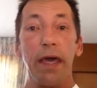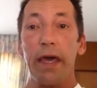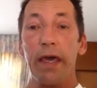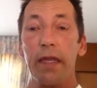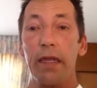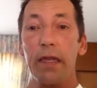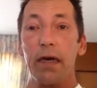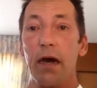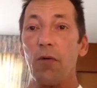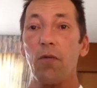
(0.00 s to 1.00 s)
and
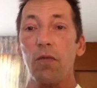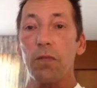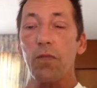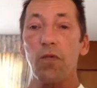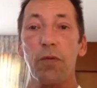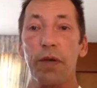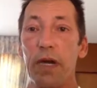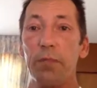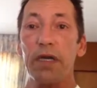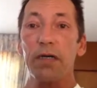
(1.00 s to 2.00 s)
uh, how we're
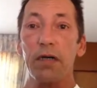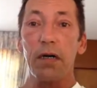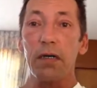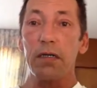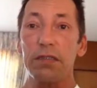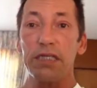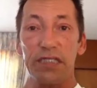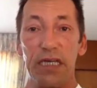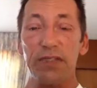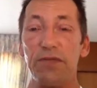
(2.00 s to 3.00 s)
becoming uh,
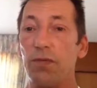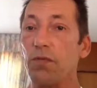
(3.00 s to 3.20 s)
successful.